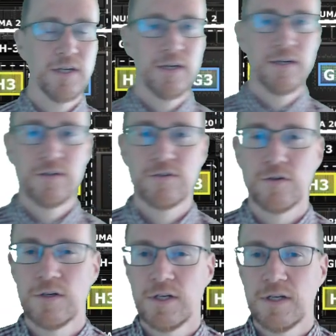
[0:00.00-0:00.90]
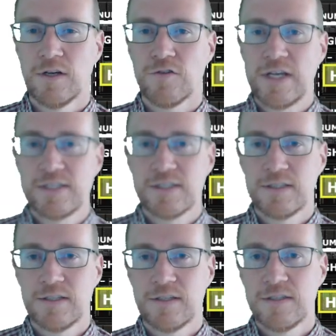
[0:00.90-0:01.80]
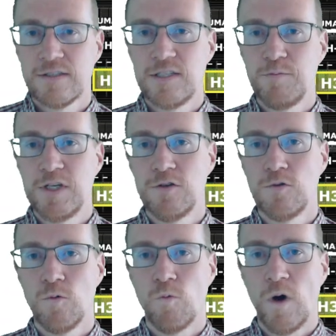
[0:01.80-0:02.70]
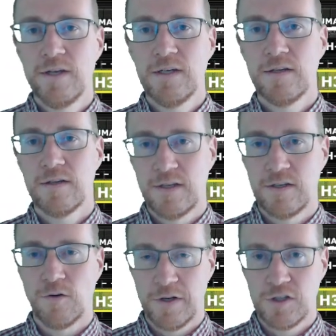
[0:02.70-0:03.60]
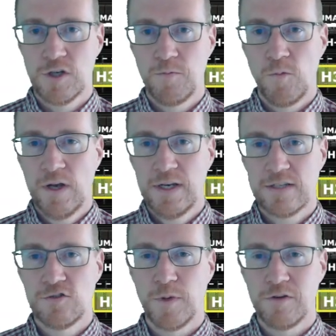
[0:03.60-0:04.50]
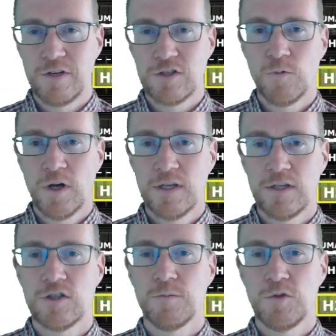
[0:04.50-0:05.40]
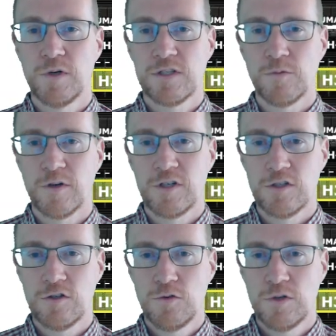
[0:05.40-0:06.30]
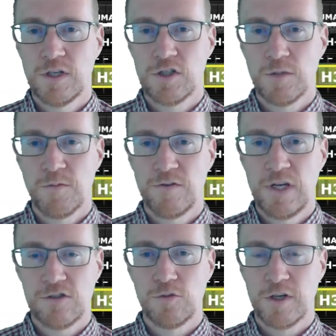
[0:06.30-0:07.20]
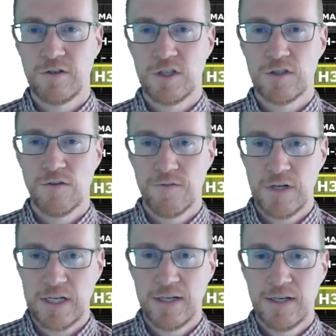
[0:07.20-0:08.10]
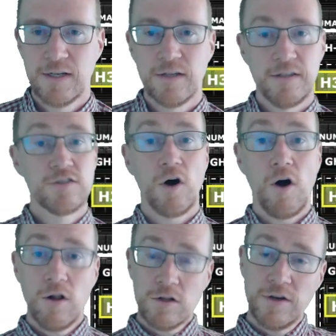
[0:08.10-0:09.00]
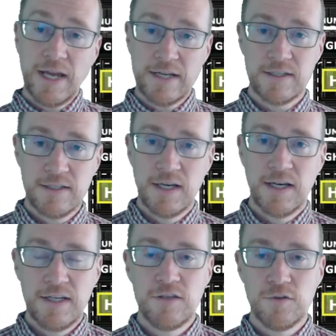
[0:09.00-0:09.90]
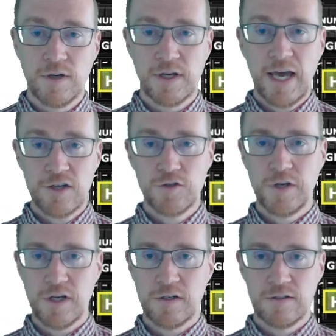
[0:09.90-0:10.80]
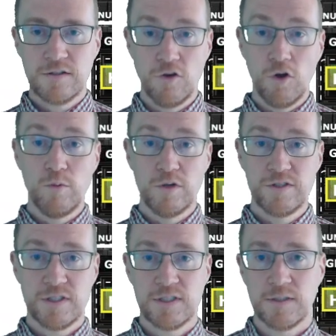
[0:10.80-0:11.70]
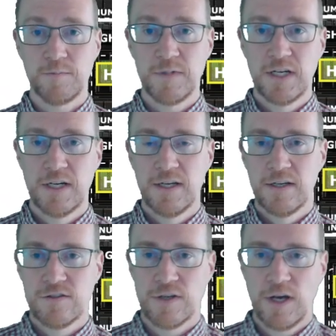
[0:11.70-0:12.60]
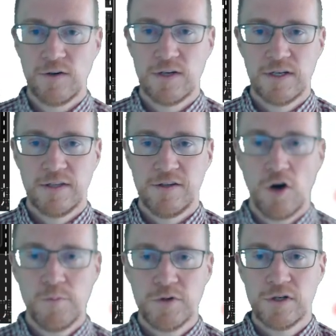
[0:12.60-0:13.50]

So Grace CPU 1 in chip 1 has NUMA region 1, in chip 2 has NUMA region 2, in chip 3 has NUMA region 3. These are all connected into a cache coherent global system. So now the Hopper